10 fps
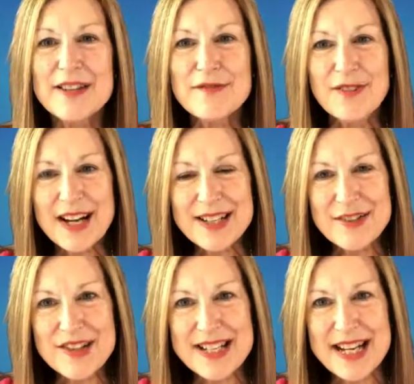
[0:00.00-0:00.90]
The
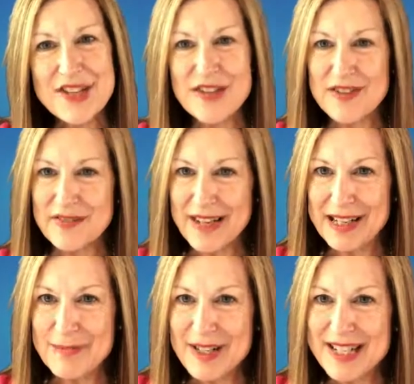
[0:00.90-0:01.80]
final stage of
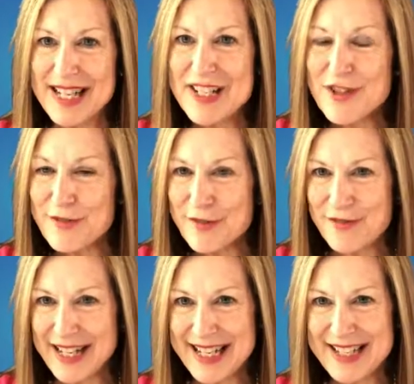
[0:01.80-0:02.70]
development is the
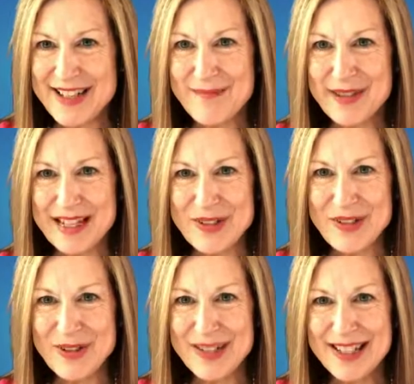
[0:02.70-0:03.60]
reflexive
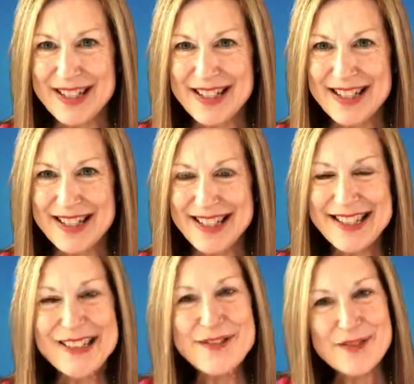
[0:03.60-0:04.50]
mentor.
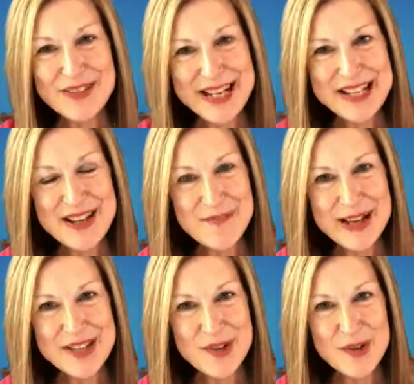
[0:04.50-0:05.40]
The reflexive
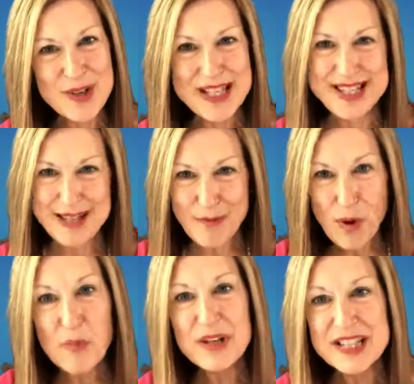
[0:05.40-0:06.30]
mentor is
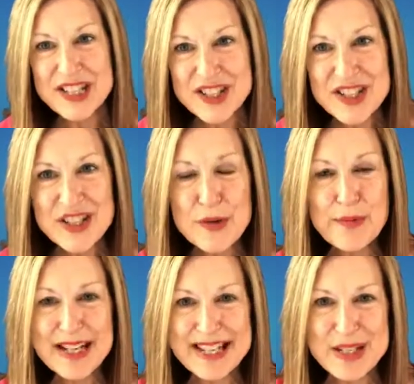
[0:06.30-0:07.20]
someone with
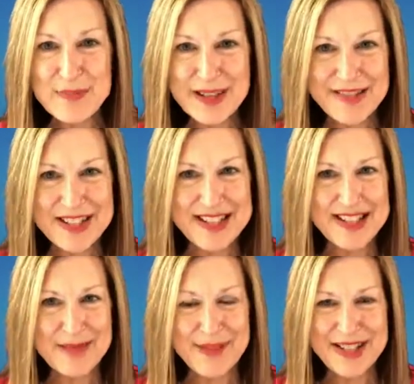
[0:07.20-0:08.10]
considerable experience
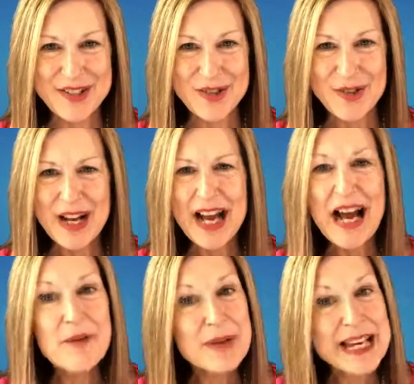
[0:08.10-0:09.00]
as a mentor
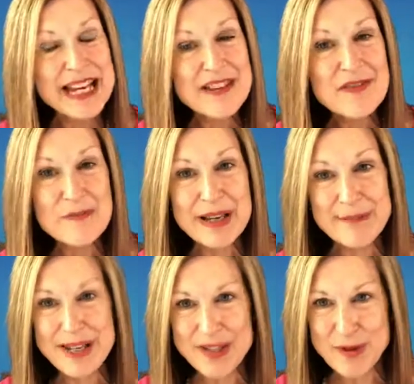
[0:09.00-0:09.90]
and may even be a
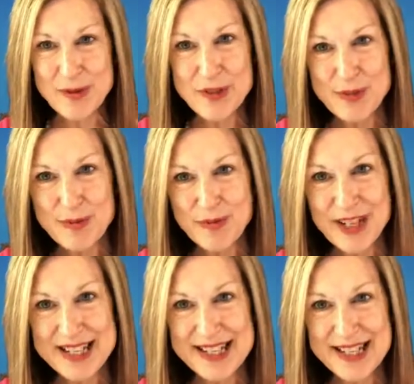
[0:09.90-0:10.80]
mentor
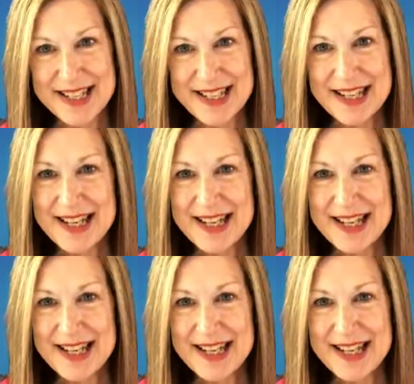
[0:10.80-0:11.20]
supervisor.